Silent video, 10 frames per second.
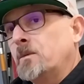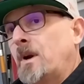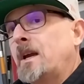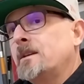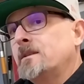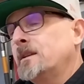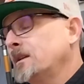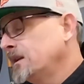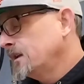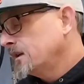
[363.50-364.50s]

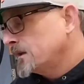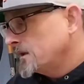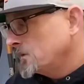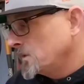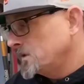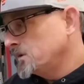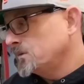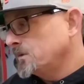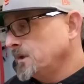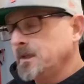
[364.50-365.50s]
rising, which
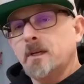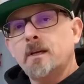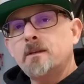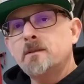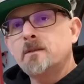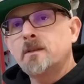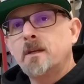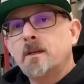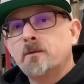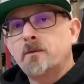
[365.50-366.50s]
is really nice.
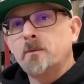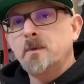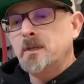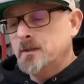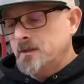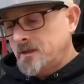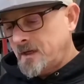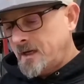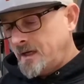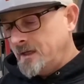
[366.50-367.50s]
From the
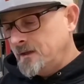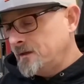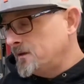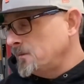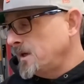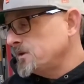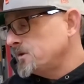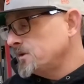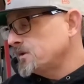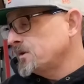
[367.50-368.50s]
inside, the
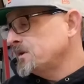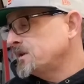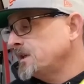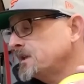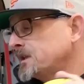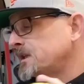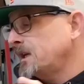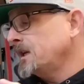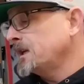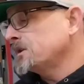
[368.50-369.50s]
dimensions are
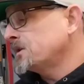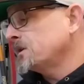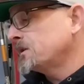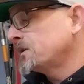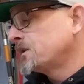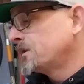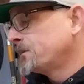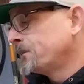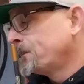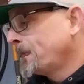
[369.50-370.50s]
16 inches.
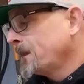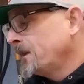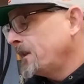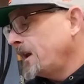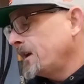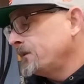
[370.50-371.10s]
They have